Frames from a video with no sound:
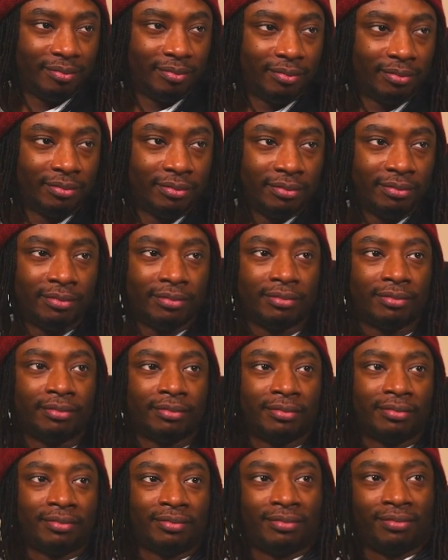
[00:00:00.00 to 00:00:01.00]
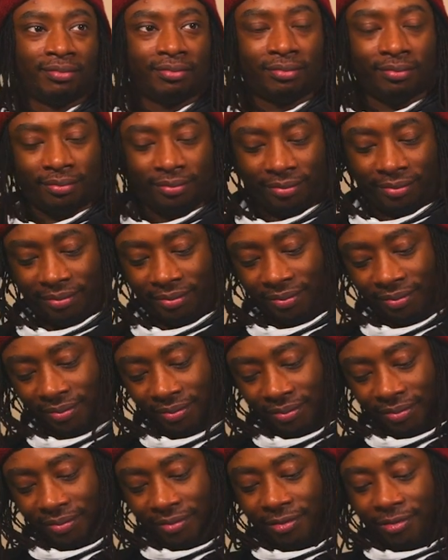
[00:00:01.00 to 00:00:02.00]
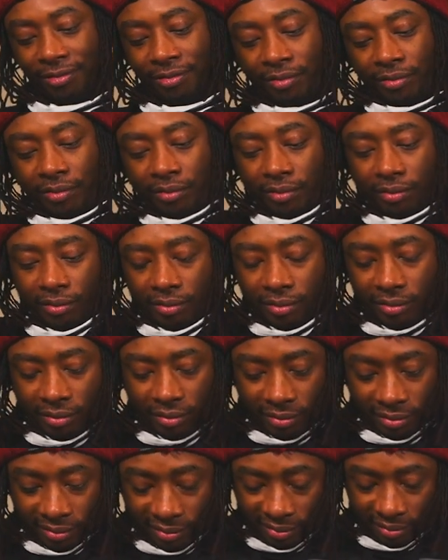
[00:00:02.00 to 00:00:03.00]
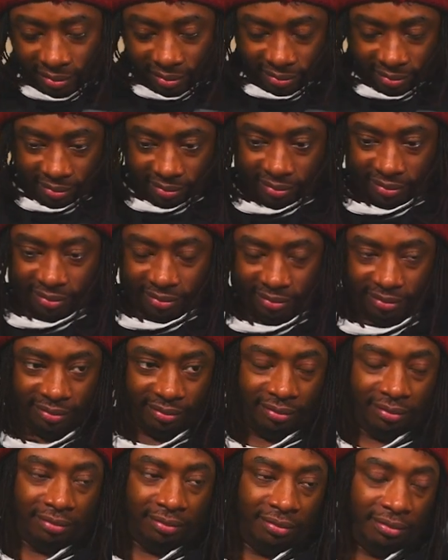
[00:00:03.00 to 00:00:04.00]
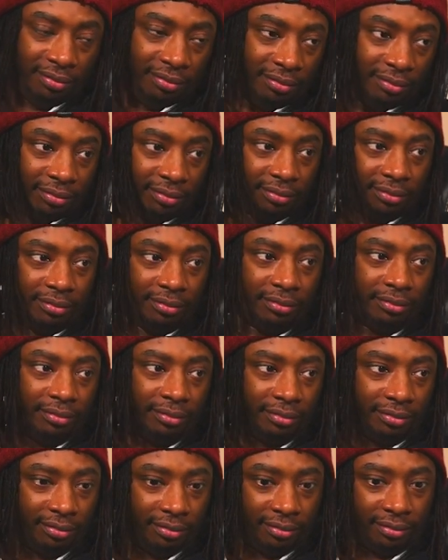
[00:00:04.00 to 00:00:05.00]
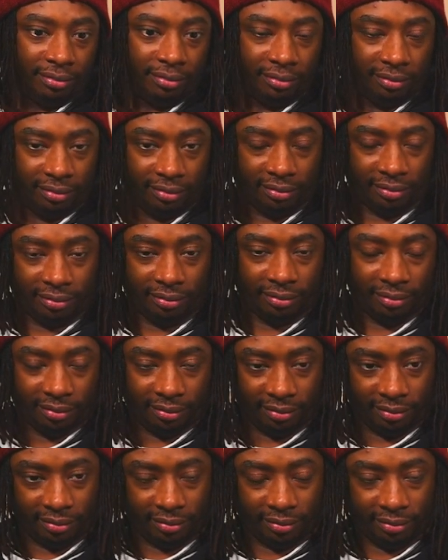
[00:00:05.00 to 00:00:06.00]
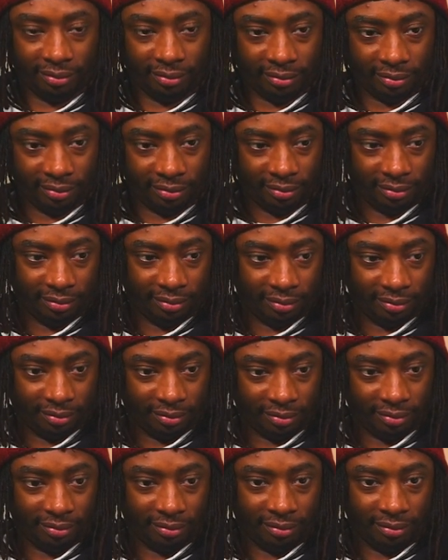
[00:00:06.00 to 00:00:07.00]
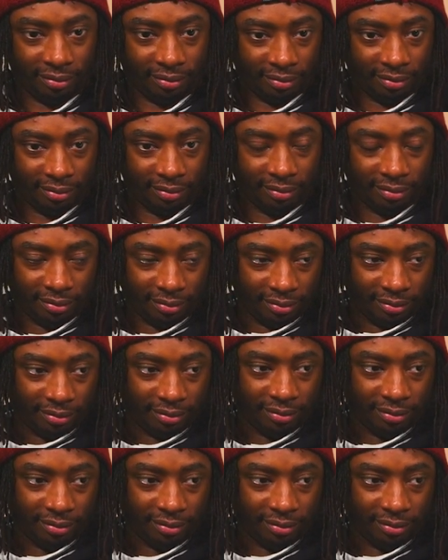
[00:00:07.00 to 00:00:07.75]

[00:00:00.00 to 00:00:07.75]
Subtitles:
(not speaking)